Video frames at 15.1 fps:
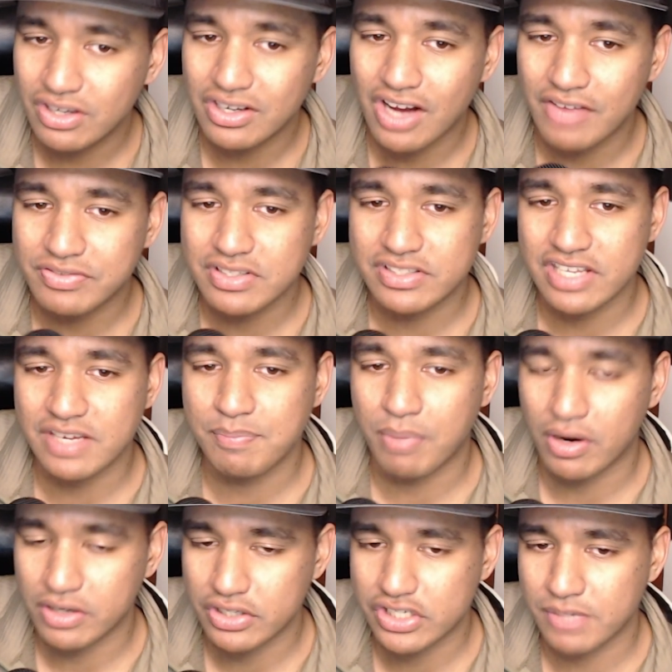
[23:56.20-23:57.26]
often take
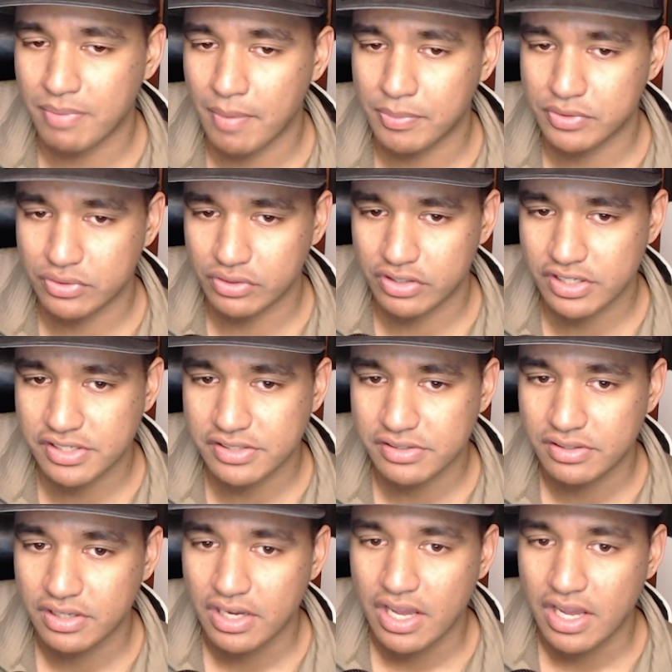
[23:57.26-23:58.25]
partnership opportunities,